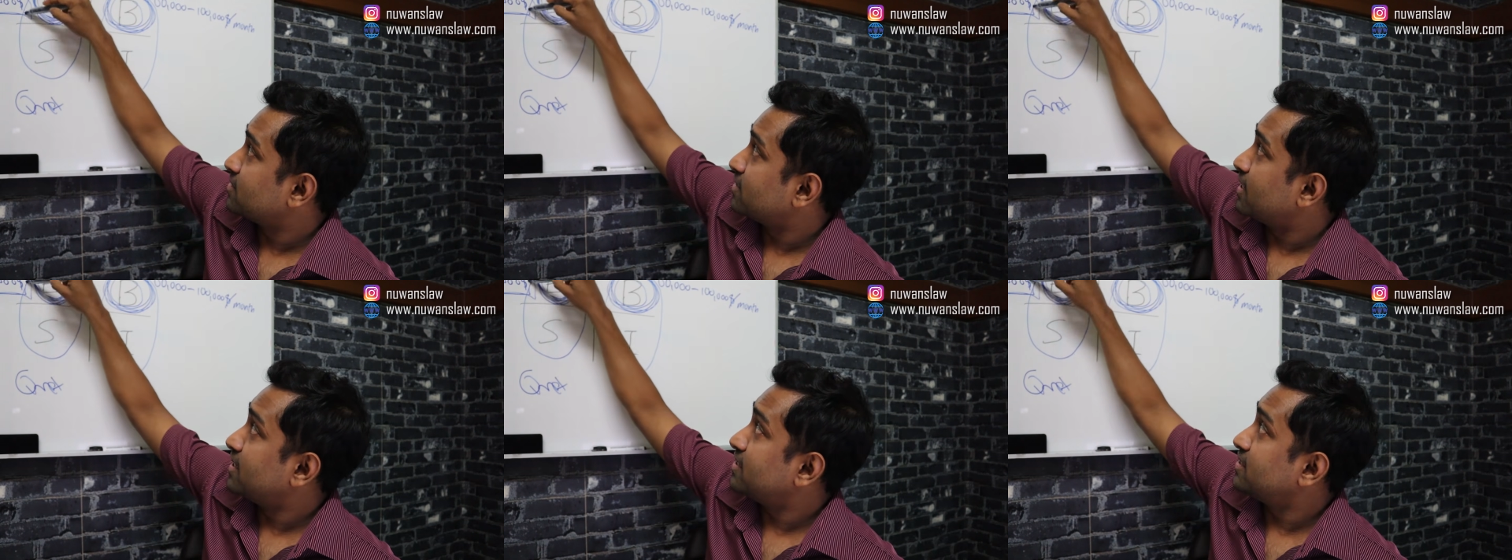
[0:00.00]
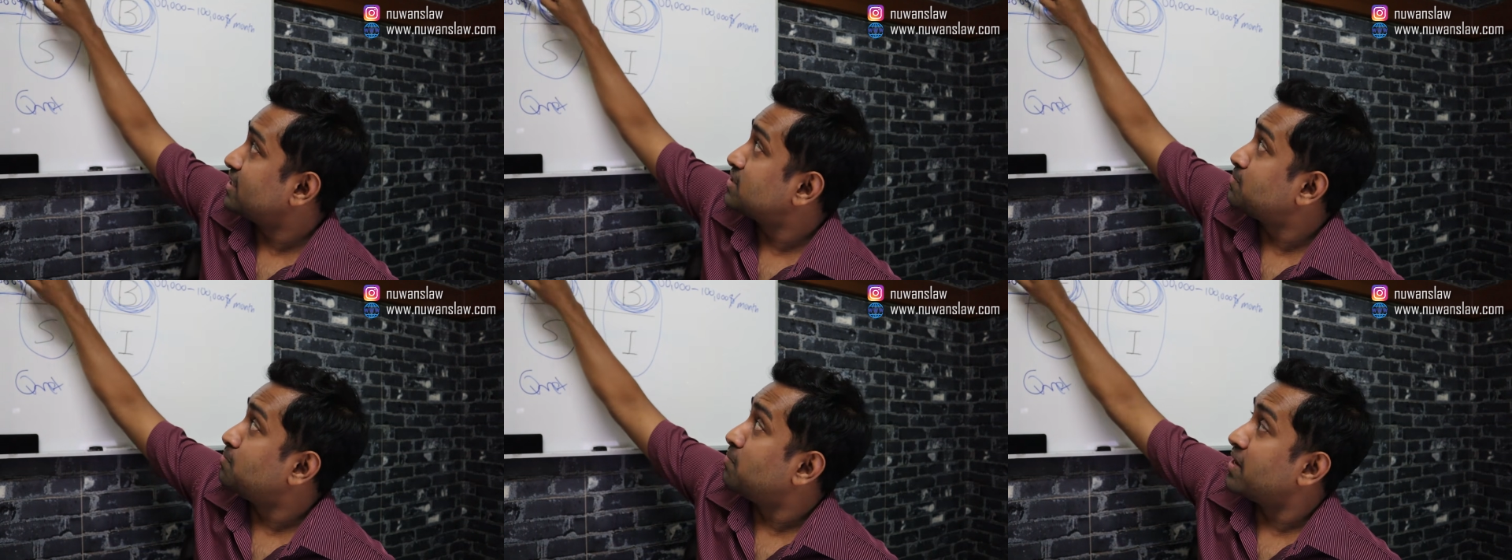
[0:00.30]

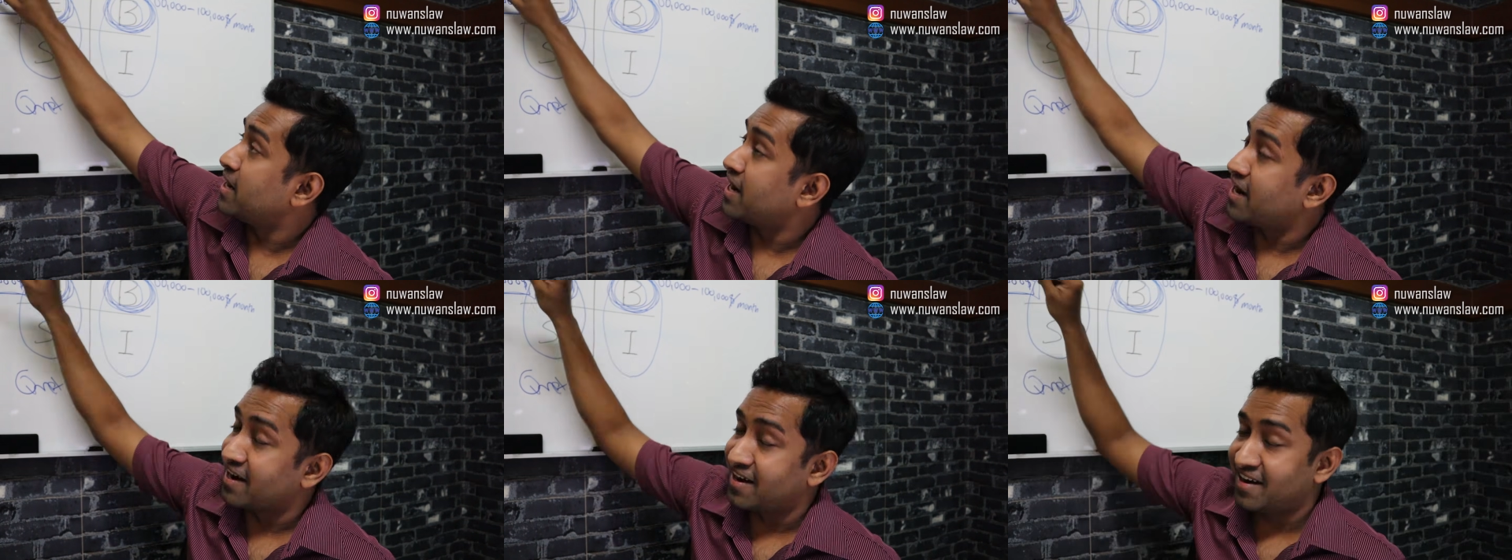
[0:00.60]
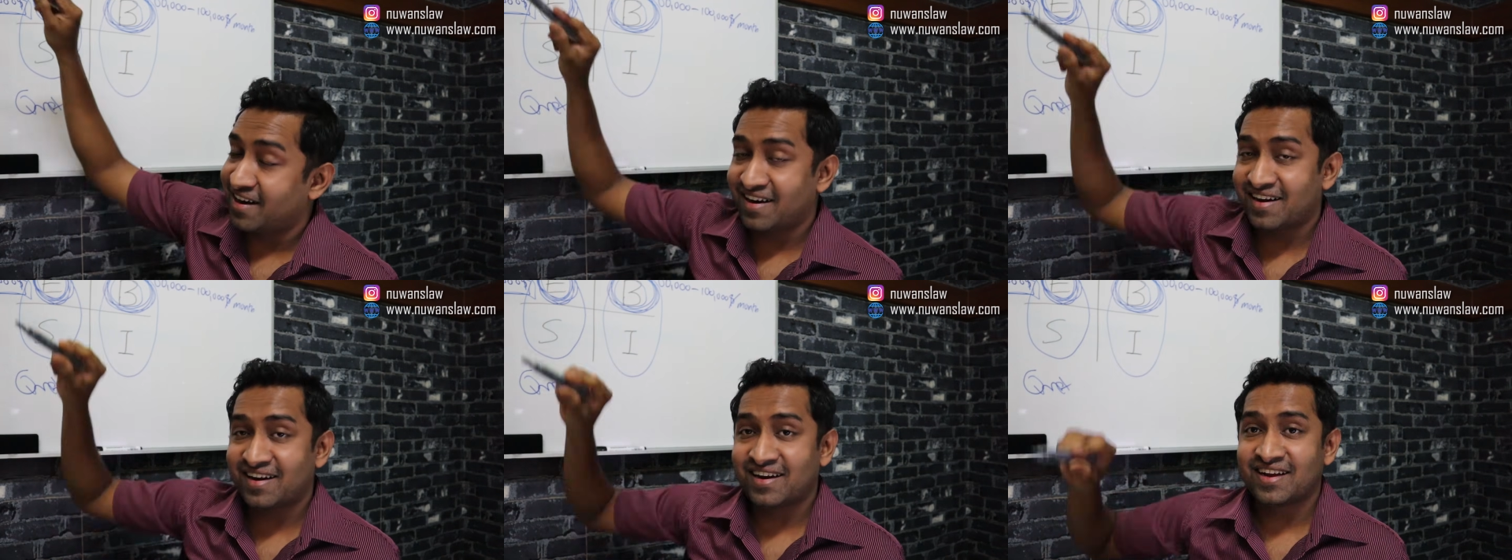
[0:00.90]
right, this
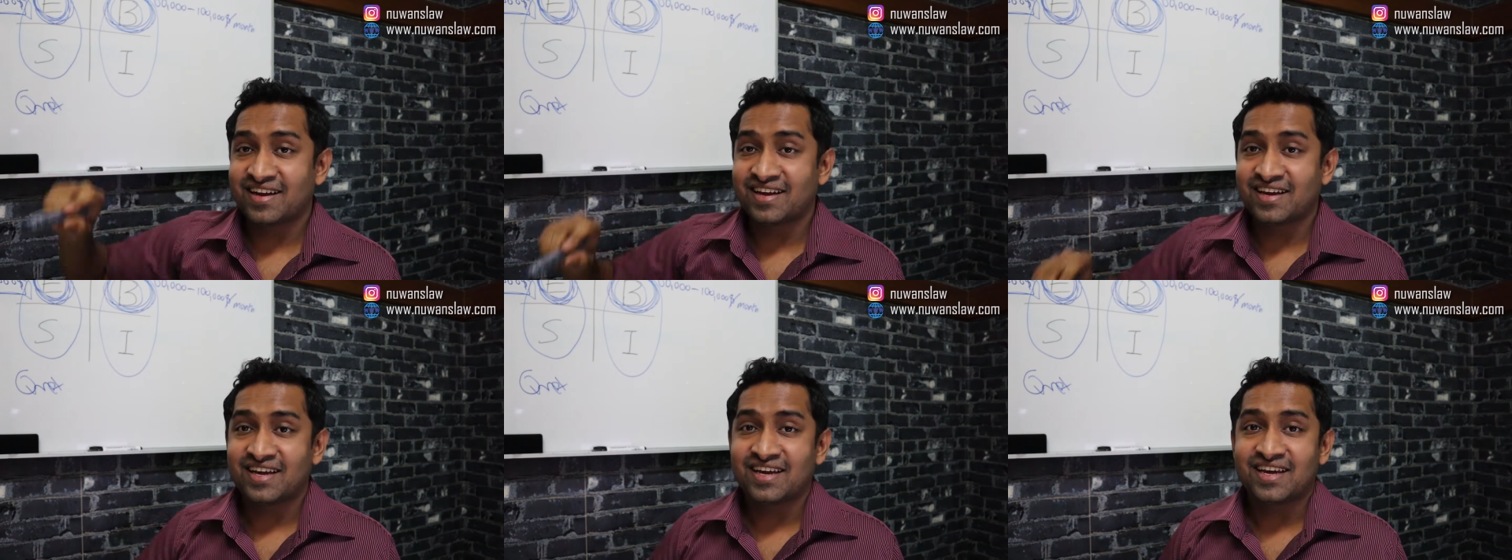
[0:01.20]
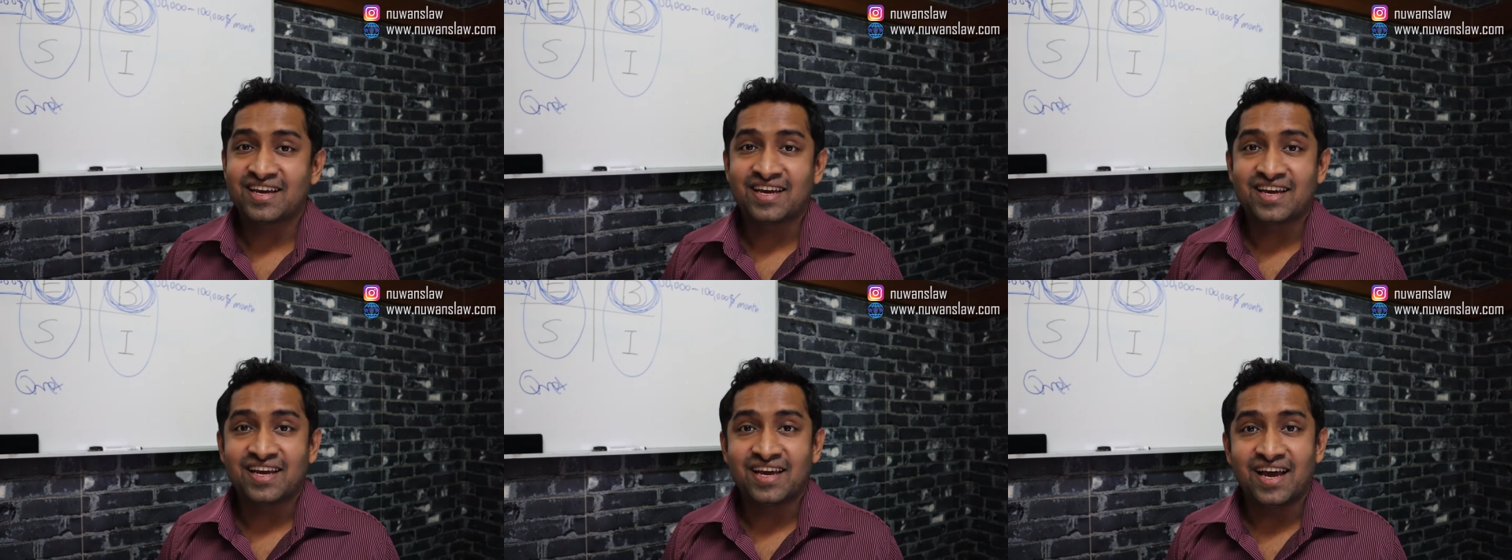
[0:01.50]
brain
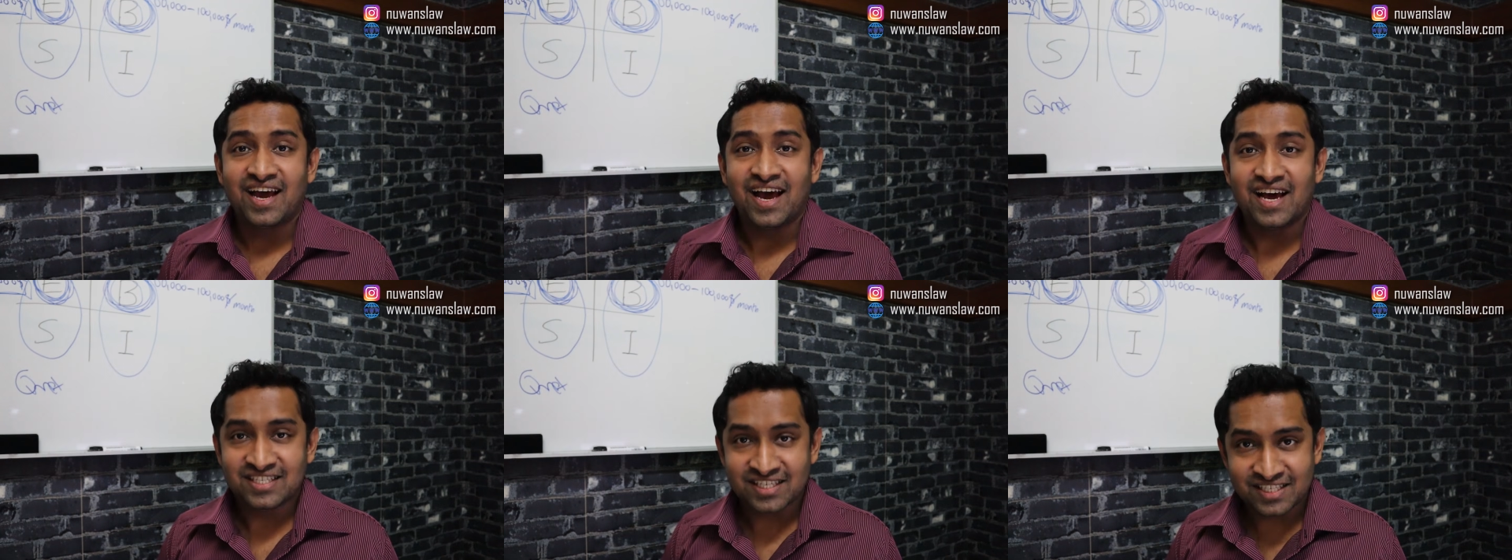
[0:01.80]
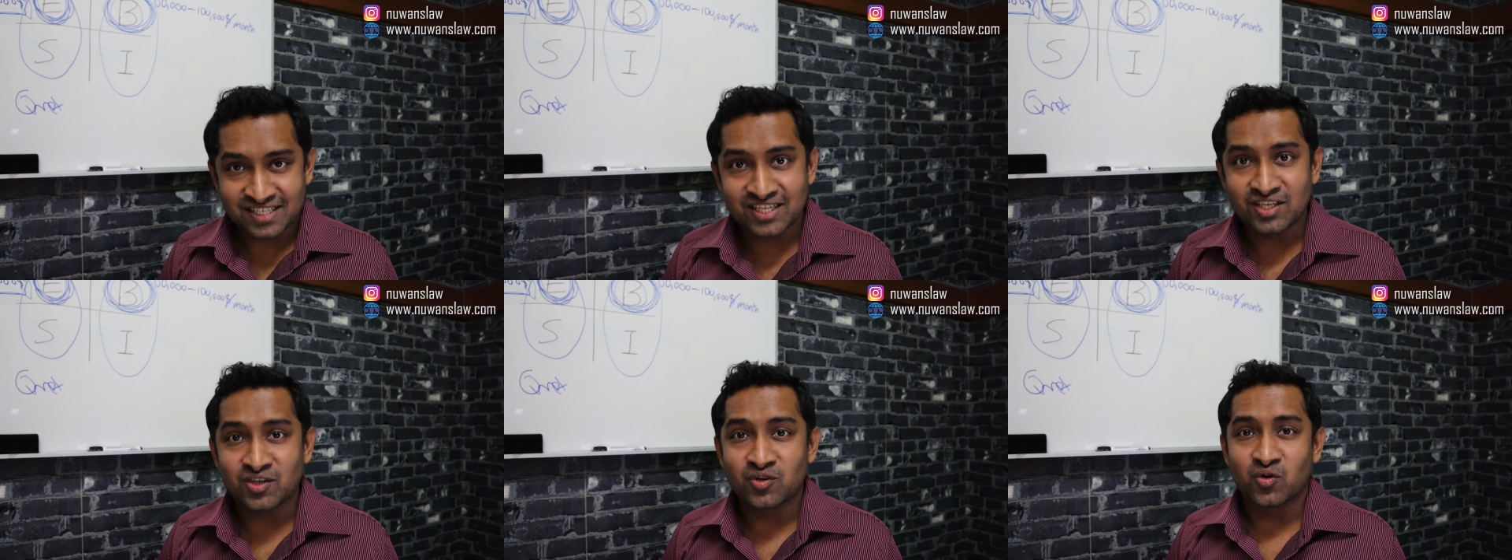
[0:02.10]
as a
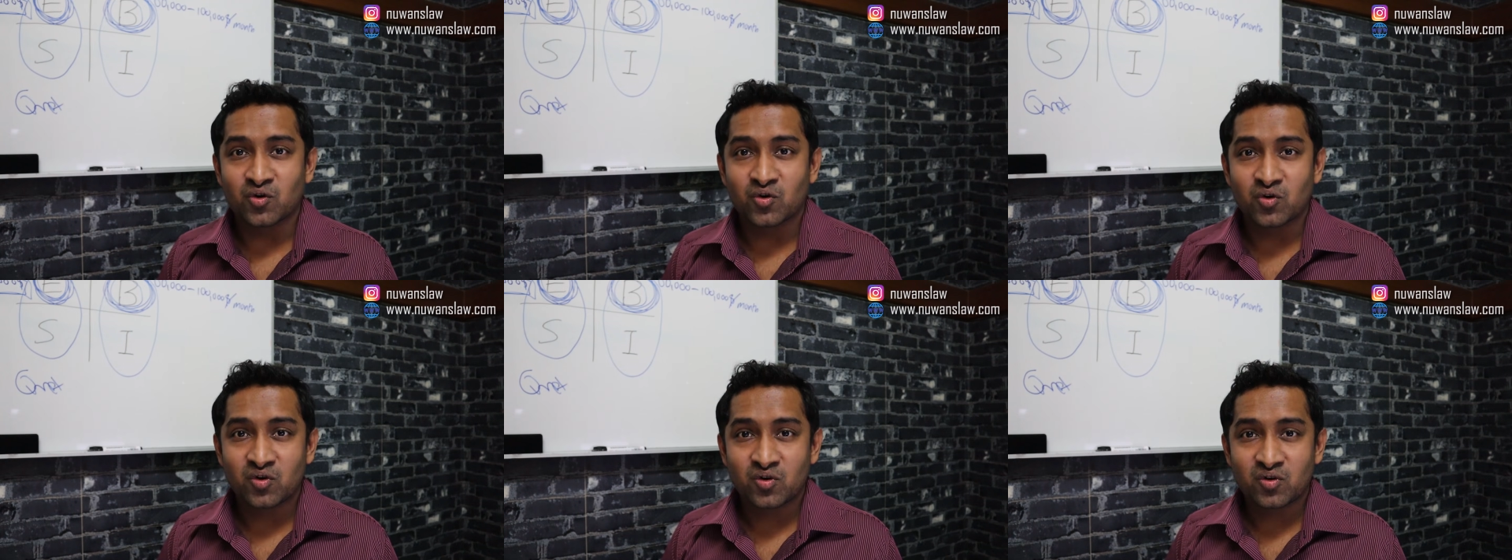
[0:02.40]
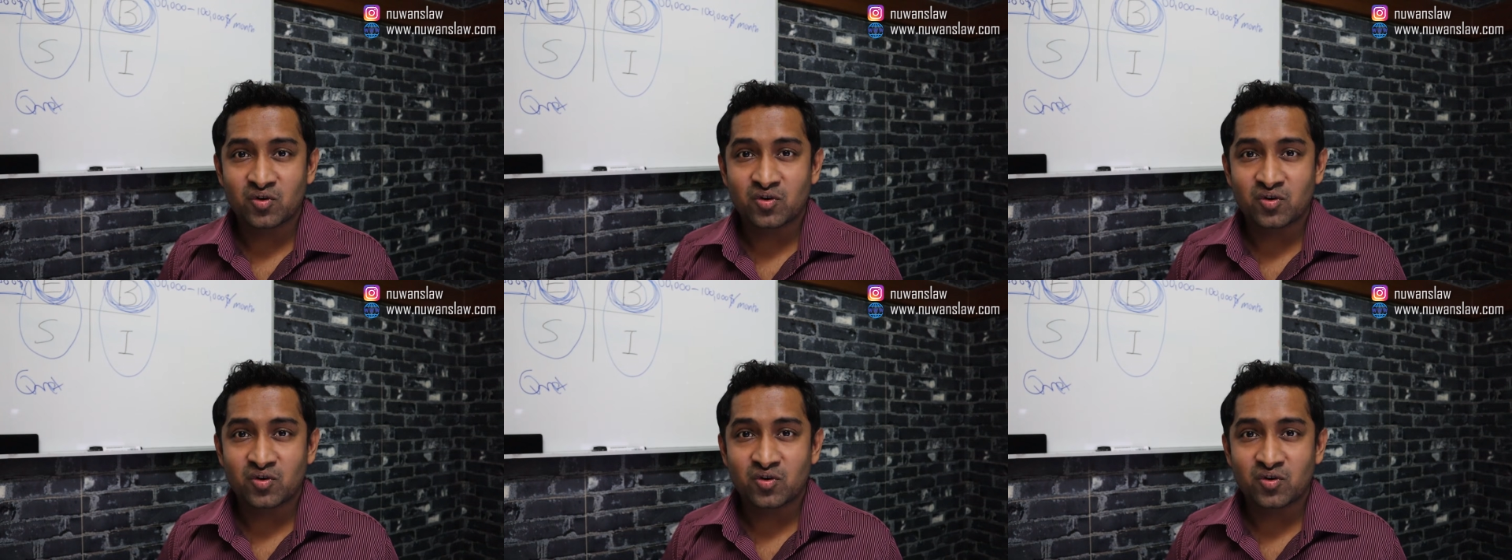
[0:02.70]
CEO